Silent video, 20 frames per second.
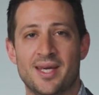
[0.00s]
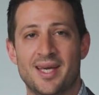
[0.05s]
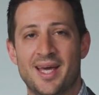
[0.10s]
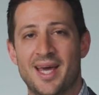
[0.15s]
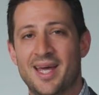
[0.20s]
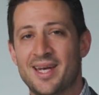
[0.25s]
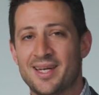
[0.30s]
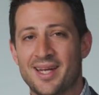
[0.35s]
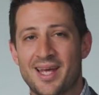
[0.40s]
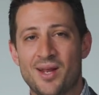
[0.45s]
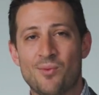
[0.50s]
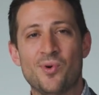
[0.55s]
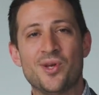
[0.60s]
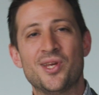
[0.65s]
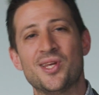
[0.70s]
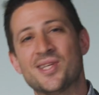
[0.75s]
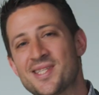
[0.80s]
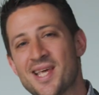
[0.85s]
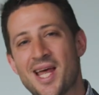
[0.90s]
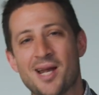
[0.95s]
And when
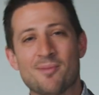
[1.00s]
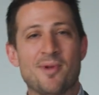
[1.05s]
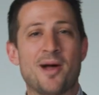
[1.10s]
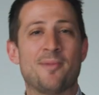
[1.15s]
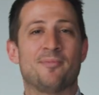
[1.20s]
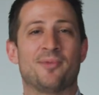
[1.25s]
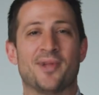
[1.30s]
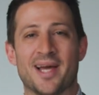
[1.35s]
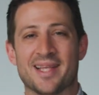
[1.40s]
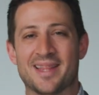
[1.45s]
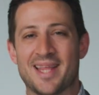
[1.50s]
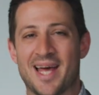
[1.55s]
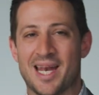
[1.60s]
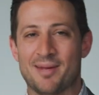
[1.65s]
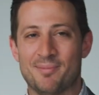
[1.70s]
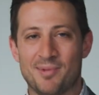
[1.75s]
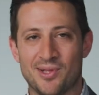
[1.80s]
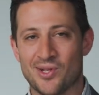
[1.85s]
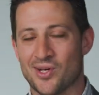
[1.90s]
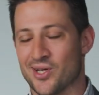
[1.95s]
you set them up like that, I
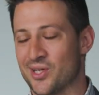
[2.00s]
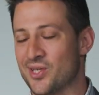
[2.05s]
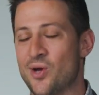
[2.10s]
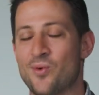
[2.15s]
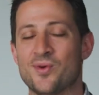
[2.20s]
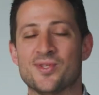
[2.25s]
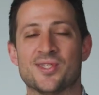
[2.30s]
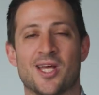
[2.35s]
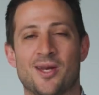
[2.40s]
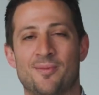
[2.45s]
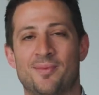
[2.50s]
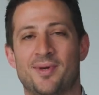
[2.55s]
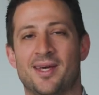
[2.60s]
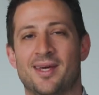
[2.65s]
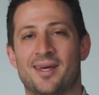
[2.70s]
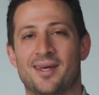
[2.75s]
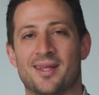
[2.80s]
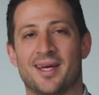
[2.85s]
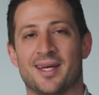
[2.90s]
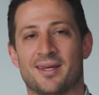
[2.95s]
mean, look, no one's going to
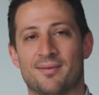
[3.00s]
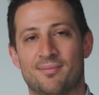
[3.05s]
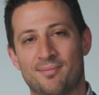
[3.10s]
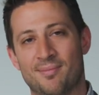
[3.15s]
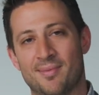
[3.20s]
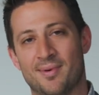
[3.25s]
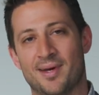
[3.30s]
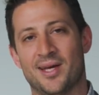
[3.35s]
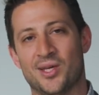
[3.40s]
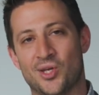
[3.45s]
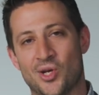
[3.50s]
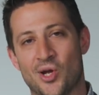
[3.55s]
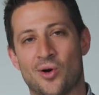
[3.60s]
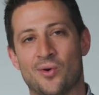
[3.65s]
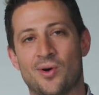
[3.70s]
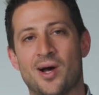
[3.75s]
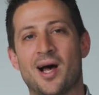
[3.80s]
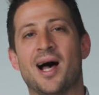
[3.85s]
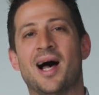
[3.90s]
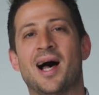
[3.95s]
be like,
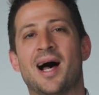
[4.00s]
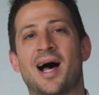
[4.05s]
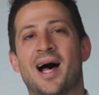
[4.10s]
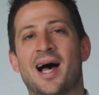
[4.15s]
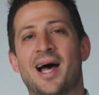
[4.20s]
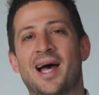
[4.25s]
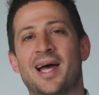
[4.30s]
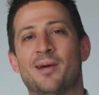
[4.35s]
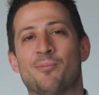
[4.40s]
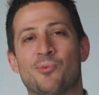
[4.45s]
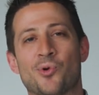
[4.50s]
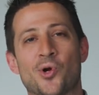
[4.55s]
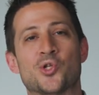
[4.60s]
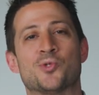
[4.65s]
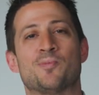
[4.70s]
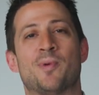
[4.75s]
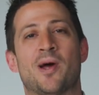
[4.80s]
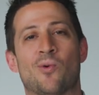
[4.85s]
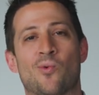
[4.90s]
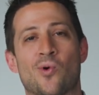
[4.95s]
I
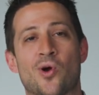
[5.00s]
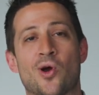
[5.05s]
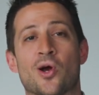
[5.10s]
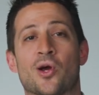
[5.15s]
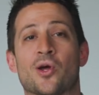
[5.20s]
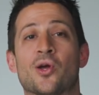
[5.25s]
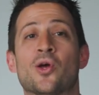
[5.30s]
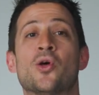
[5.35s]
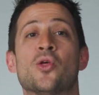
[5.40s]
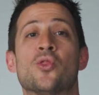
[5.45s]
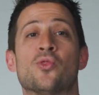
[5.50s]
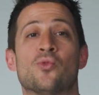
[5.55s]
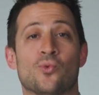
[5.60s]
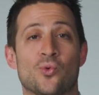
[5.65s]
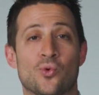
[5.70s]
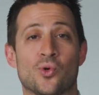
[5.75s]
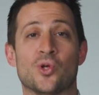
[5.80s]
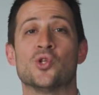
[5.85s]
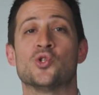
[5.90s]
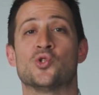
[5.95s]
approach my work
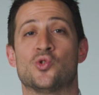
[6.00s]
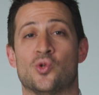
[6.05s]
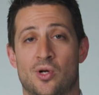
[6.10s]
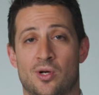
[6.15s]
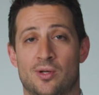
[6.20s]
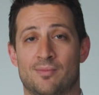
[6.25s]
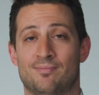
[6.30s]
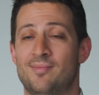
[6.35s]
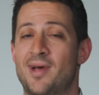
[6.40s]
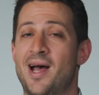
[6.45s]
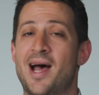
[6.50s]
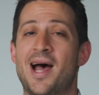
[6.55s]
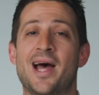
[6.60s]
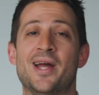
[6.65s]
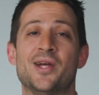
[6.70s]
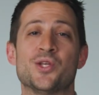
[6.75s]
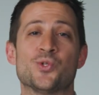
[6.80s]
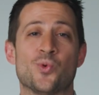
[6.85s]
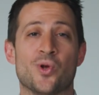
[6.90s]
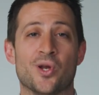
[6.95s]
through control. I
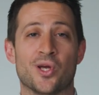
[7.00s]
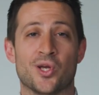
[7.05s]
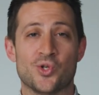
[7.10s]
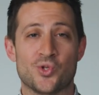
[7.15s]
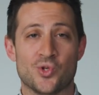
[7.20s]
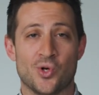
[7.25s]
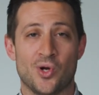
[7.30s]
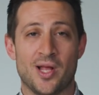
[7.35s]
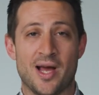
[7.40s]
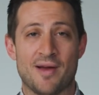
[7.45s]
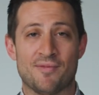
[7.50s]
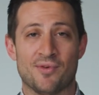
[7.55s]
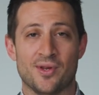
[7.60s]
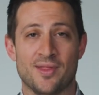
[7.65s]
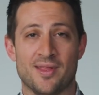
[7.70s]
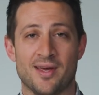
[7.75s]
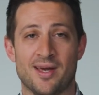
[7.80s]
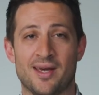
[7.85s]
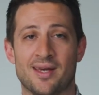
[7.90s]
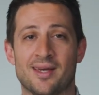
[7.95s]
just want to control
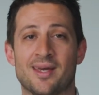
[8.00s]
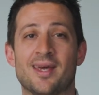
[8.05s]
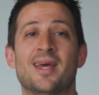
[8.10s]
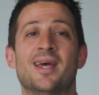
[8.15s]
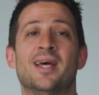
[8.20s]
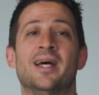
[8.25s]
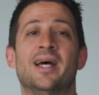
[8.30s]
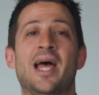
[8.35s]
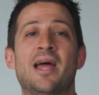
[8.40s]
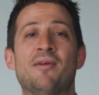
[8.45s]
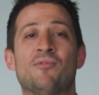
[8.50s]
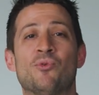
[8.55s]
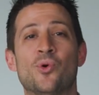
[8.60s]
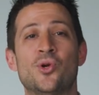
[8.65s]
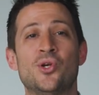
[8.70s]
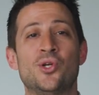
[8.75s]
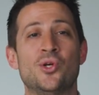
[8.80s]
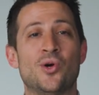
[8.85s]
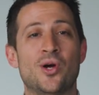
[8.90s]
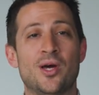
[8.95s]
everything.
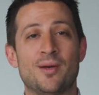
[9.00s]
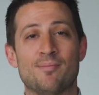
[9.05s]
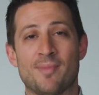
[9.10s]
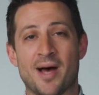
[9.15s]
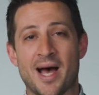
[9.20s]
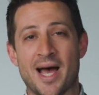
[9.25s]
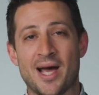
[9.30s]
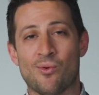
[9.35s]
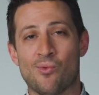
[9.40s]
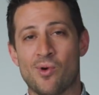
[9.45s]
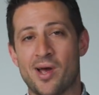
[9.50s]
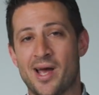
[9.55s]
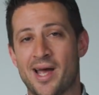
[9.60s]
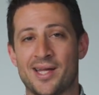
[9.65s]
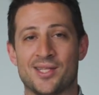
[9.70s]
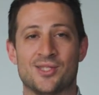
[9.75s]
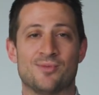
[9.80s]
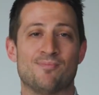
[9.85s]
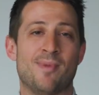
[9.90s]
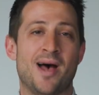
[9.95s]
Everyone do it my way.
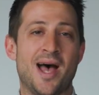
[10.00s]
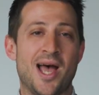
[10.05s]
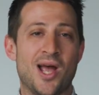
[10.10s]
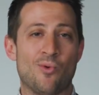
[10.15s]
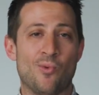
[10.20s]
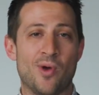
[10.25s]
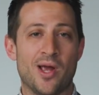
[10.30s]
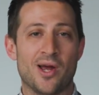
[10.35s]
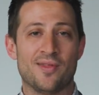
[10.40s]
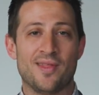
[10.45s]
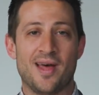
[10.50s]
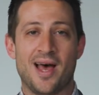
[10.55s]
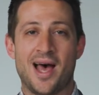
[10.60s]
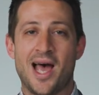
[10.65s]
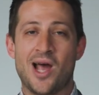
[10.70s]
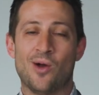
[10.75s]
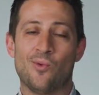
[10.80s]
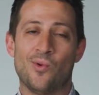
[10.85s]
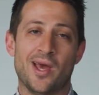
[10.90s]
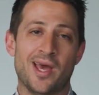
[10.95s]
It's my way or the
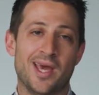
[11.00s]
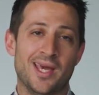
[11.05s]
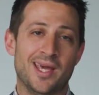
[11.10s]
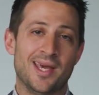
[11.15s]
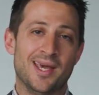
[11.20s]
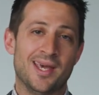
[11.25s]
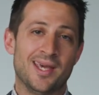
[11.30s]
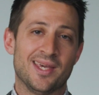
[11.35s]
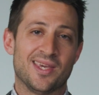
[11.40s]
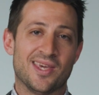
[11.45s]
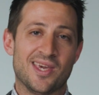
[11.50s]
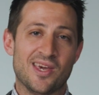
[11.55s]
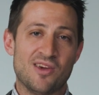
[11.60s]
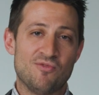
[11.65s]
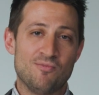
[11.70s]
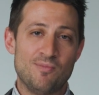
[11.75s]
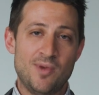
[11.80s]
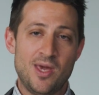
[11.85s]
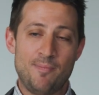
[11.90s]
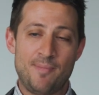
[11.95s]
highway. Give
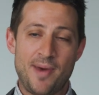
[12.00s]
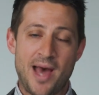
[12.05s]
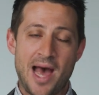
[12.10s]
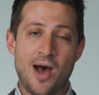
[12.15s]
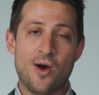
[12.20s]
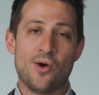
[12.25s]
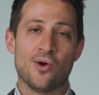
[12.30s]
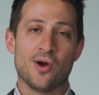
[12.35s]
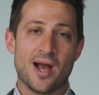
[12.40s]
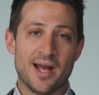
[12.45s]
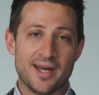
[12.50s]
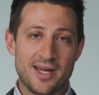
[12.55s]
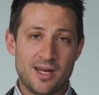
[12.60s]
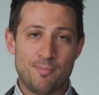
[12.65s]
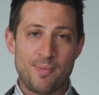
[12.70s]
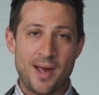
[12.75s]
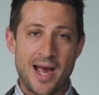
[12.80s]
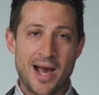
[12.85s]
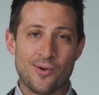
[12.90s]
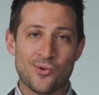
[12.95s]
me power. I
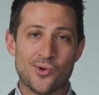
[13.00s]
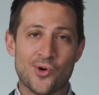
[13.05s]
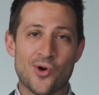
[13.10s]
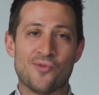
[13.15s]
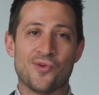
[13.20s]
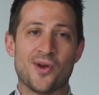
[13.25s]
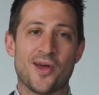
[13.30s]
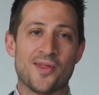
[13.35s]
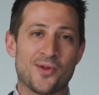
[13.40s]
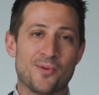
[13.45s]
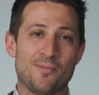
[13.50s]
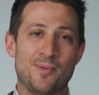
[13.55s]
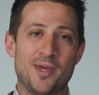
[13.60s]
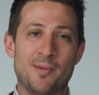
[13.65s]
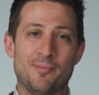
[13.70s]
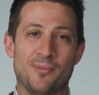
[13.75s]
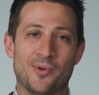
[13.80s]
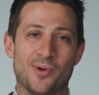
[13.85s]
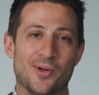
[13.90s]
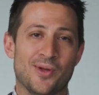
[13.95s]
need power over other
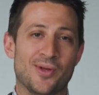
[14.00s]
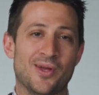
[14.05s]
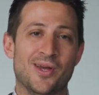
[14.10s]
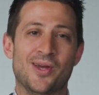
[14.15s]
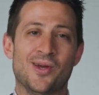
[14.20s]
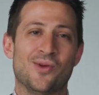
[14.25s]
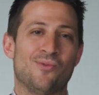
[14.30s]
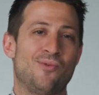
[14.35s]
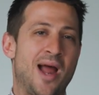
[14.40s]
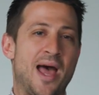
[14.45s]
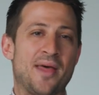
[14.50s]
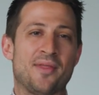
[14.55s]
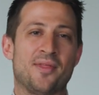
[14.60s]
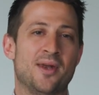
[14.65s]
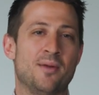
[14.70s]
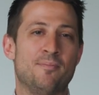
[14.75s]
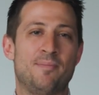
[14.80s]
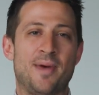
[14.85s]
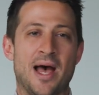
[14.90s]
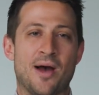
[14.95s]
people rather than
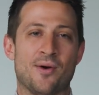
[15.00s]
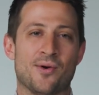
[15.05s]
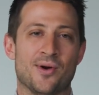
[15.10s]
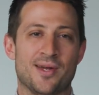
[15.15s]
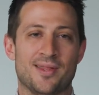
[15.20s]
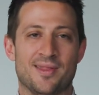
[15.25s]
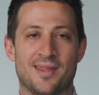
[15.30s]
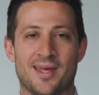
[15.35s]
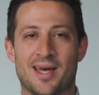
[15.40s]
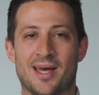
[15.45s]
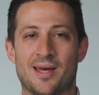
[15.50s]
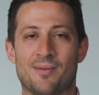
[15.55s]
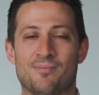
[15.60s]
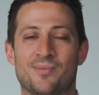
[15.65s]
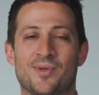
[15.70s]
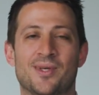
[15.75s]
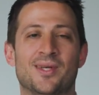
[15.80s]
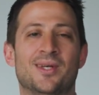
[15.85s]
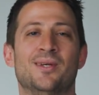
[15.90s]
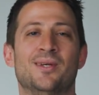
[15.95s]
empowering them.